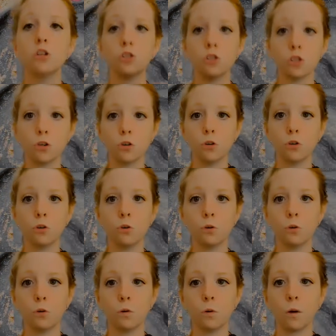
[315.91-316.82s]

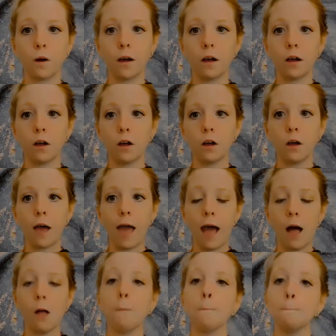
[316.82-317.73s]
to
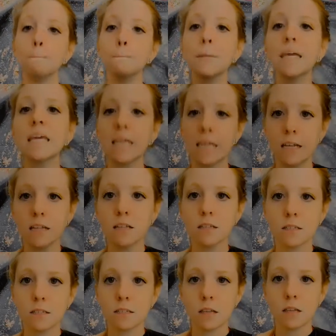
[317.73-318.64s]
help
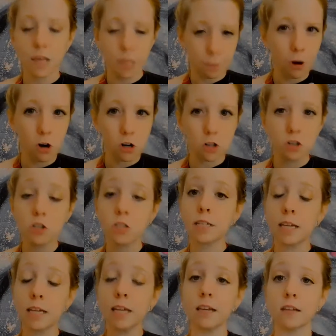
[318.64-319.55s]
meet a partner's
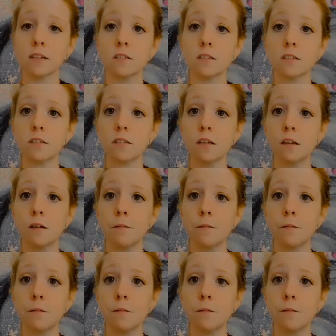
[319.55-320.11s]
needs.